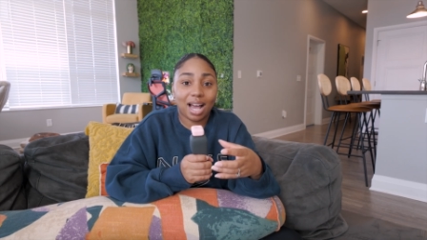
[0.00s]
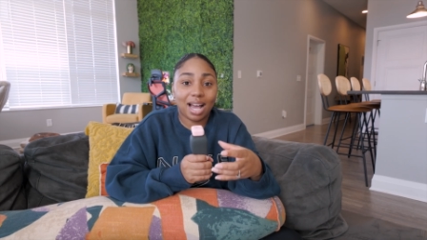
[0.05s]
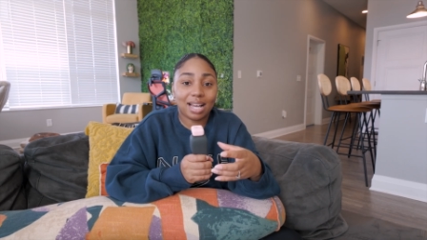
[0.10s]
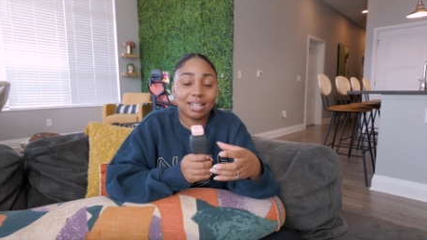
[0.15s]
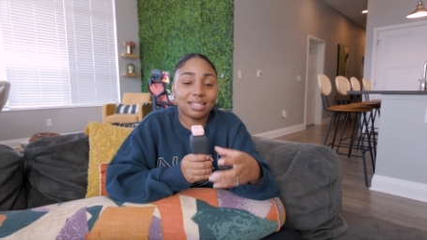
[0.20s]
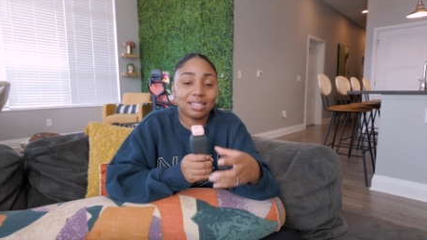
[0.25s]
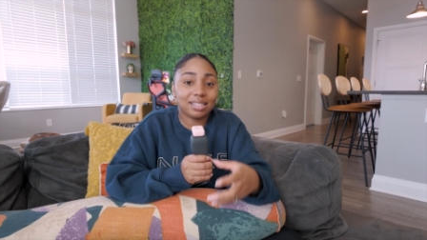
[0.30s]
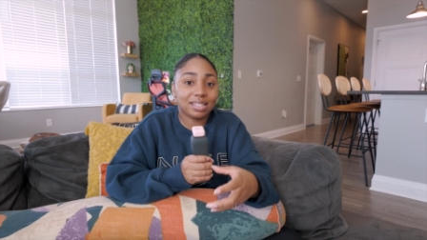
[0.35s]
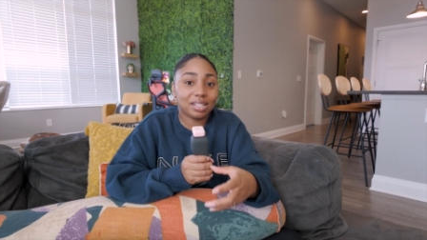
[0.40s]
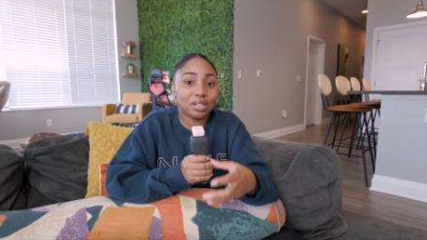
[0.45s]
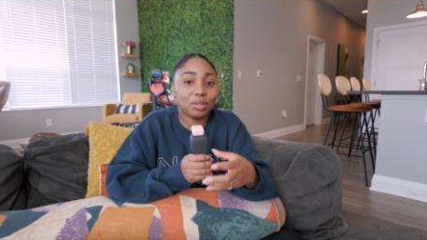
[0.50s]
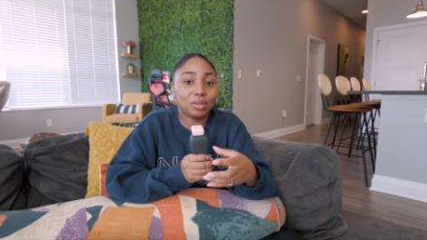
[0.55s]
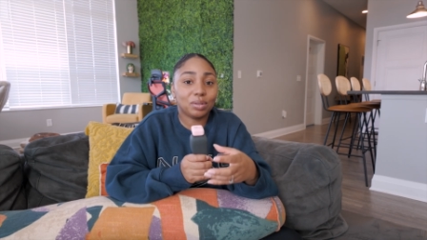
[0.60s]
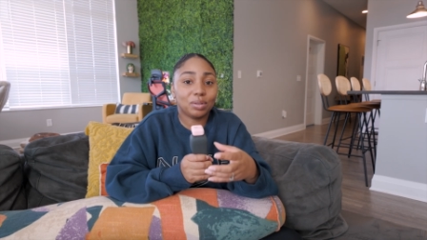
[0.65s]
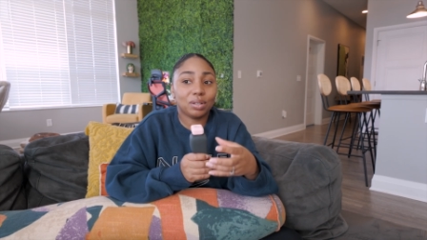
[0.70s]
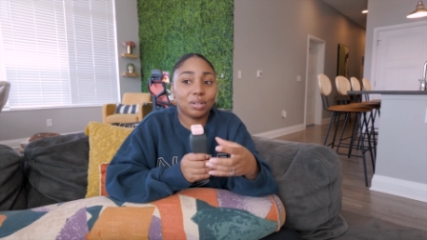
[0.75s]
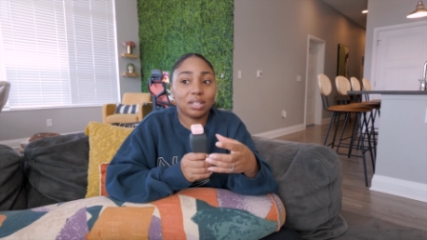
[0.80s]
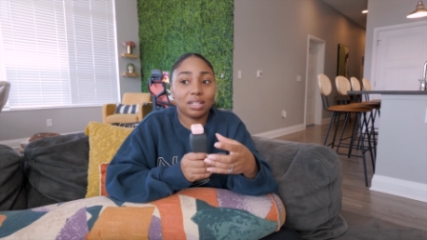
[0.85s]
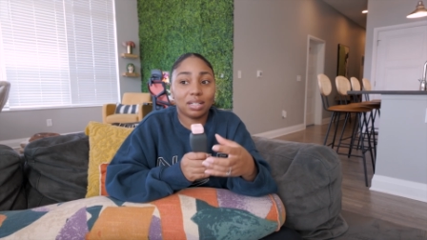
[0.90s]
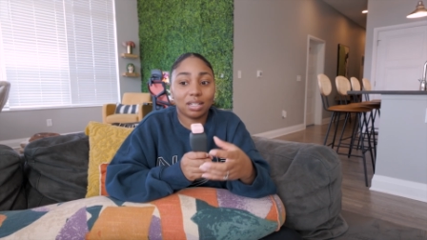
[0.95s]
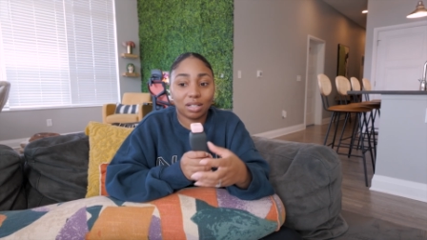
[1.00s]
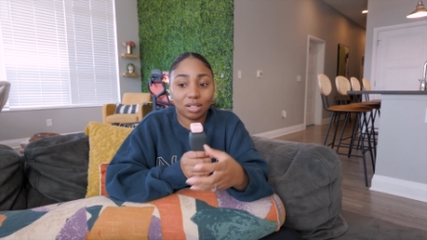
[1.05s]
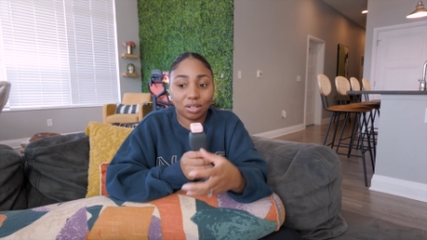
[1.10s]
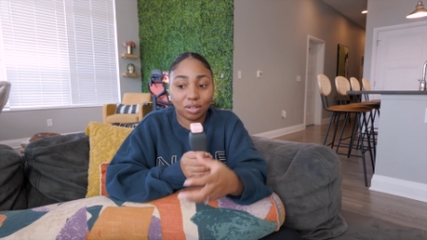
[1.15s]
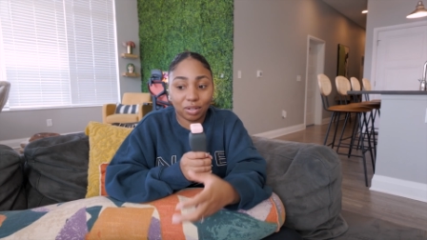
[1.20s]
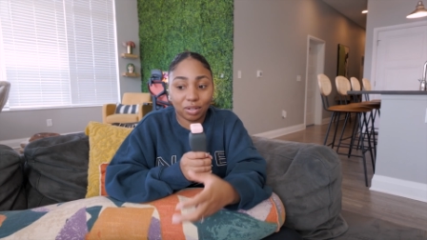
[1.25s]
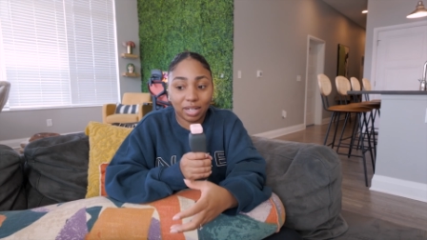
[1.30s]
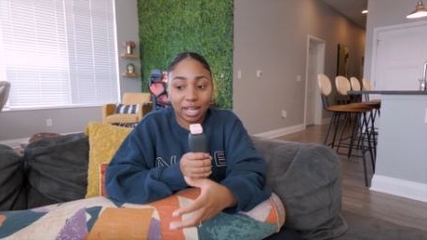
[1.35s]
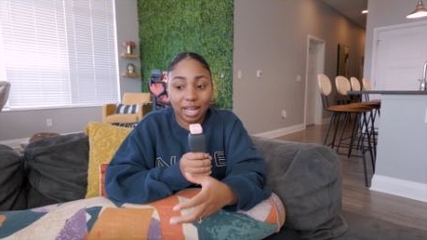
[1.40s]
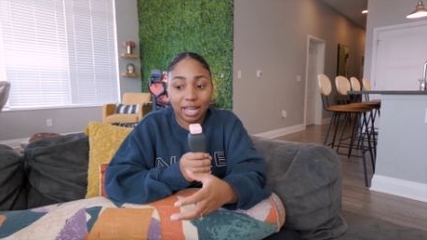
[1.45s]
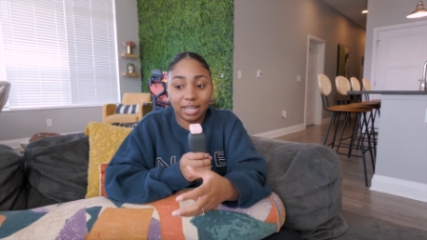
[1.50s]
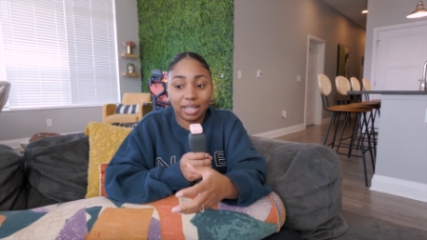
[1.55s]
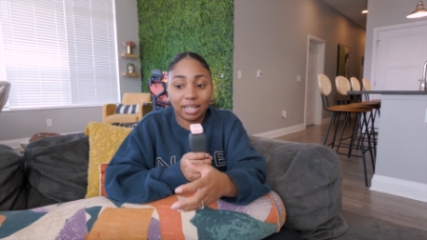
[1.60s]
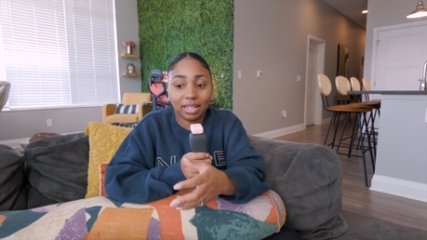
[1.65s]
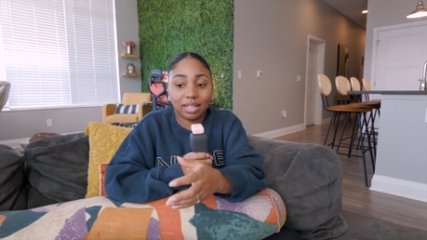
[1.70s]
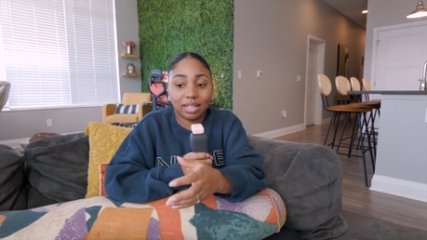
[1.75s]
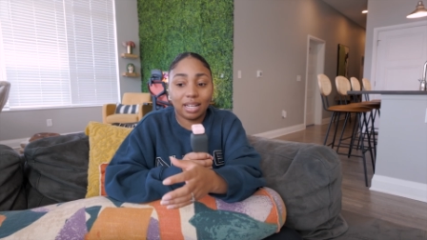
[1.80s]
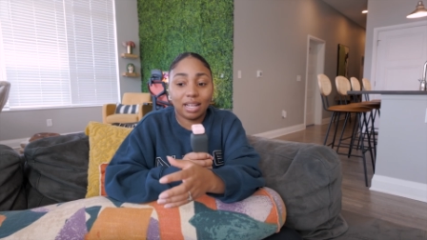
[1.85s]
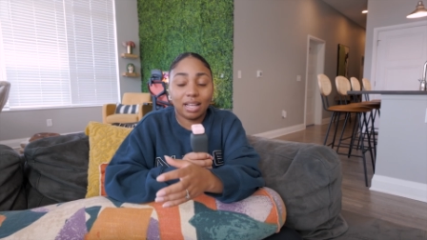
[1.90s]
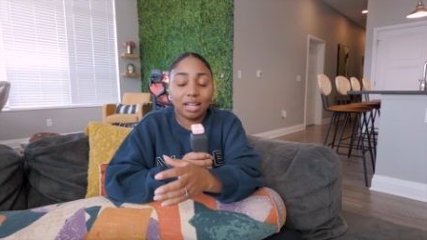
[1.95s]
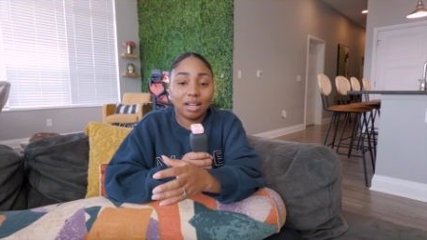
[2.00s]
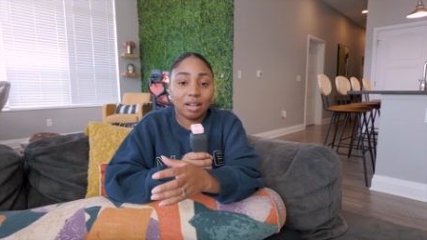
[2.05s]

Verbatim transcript: I still created